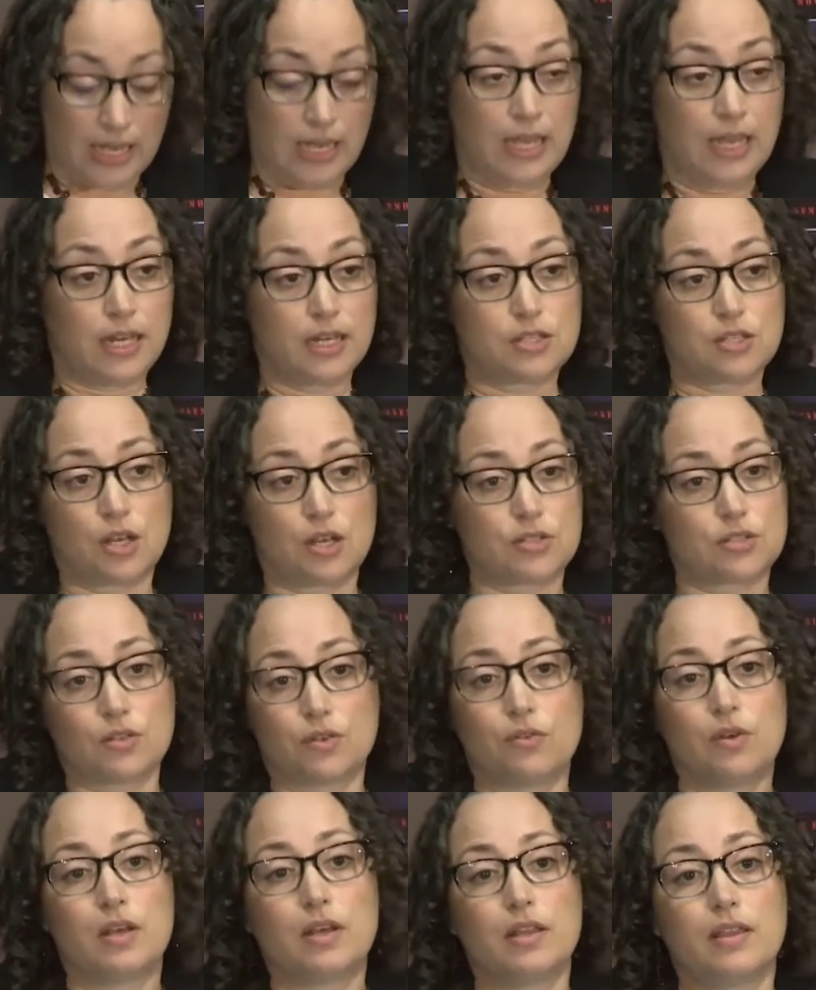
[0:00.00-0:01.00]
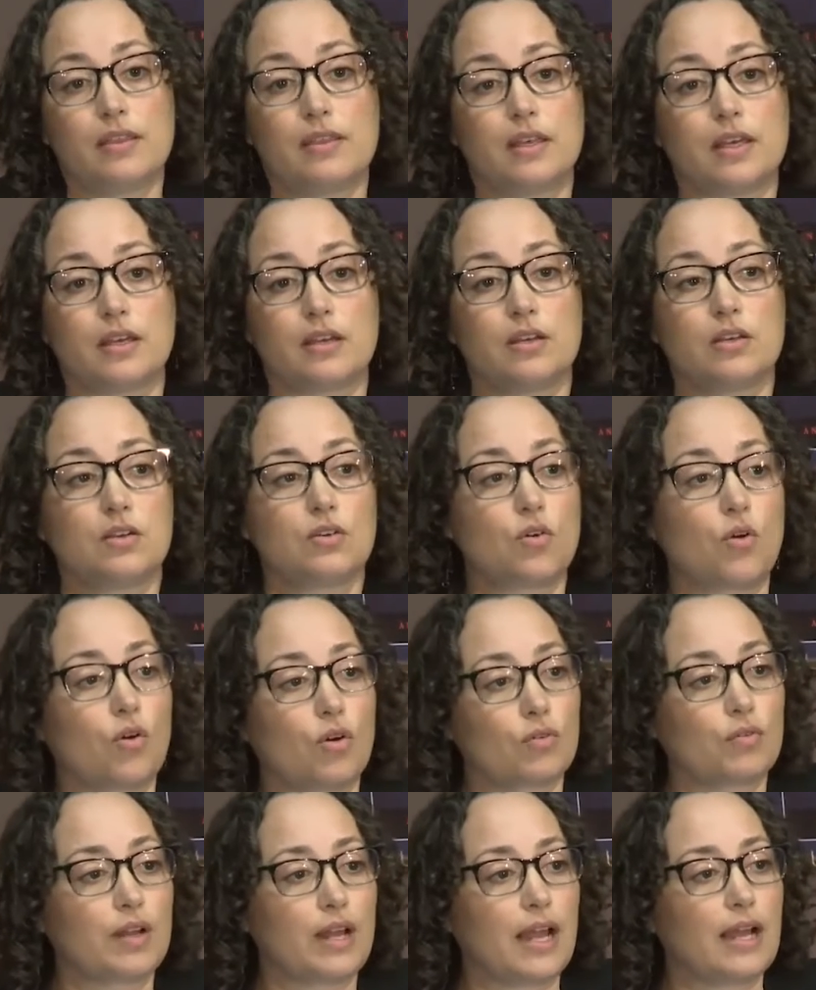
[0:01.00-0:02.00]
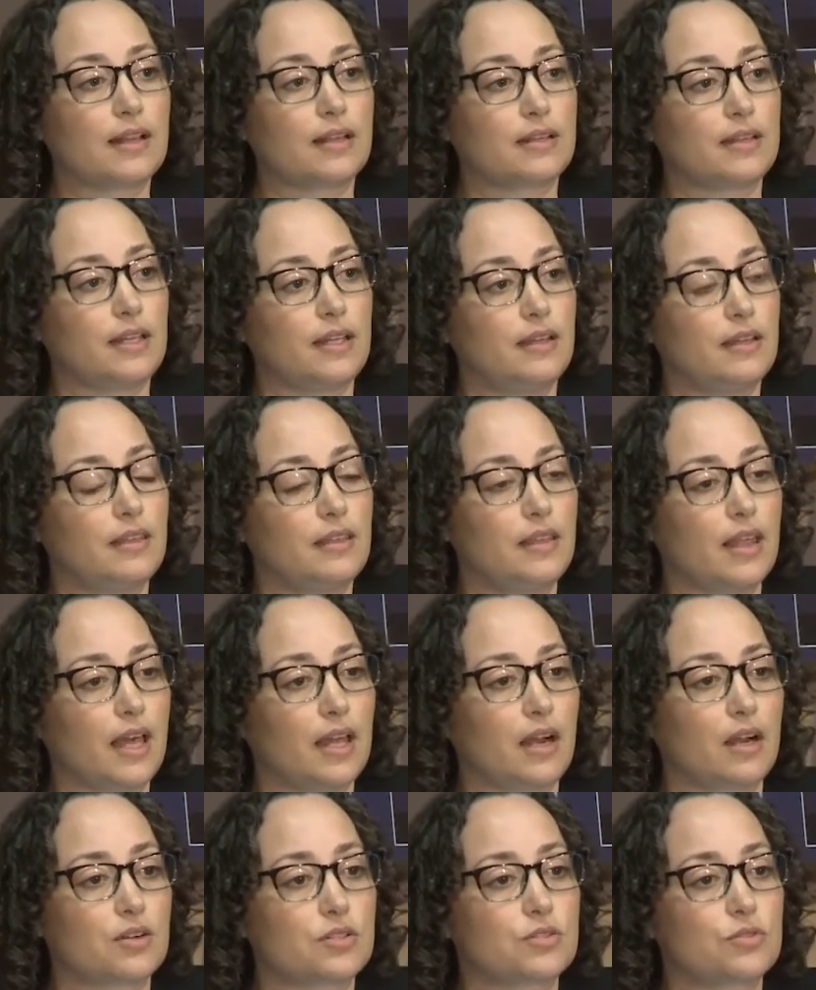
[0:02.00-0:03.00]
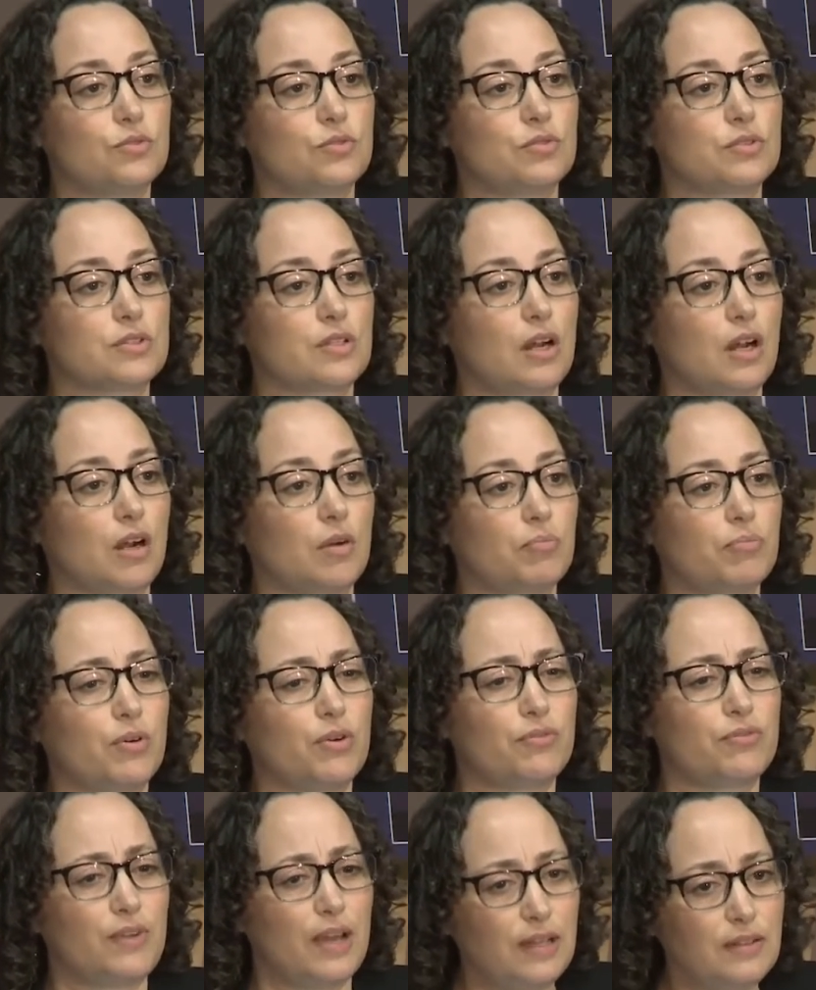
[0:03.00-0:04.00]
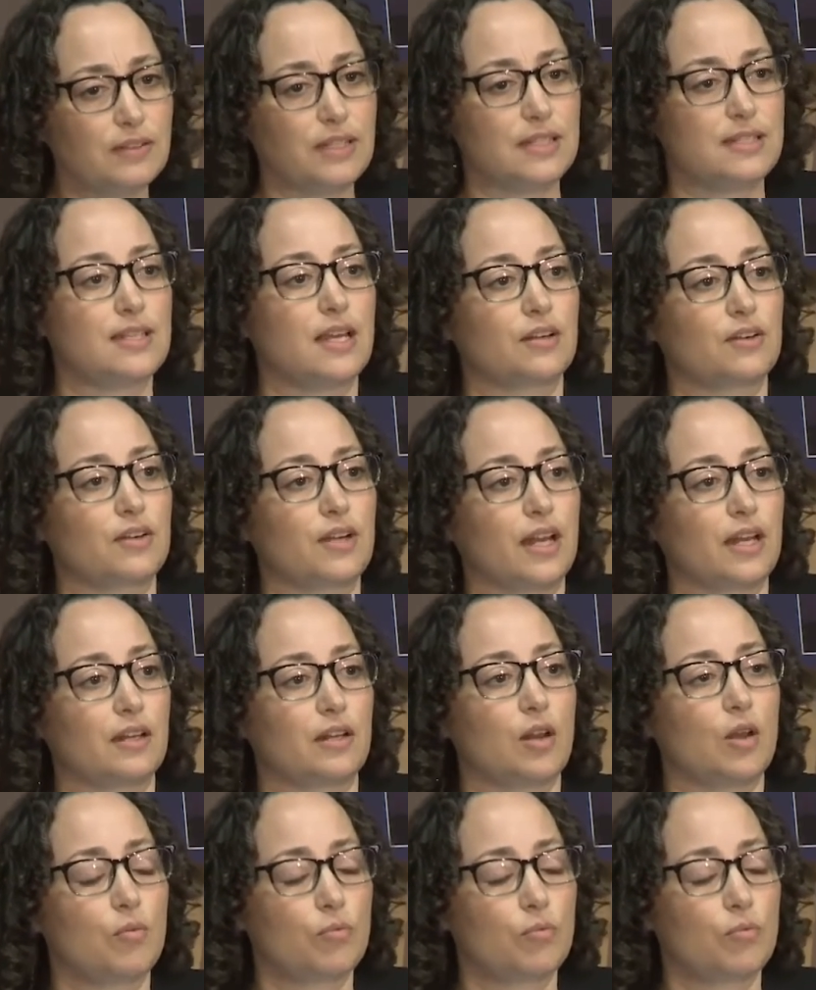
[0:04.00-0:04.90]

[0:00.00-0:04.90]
It is also the core reality that our schools are profoundly segregated.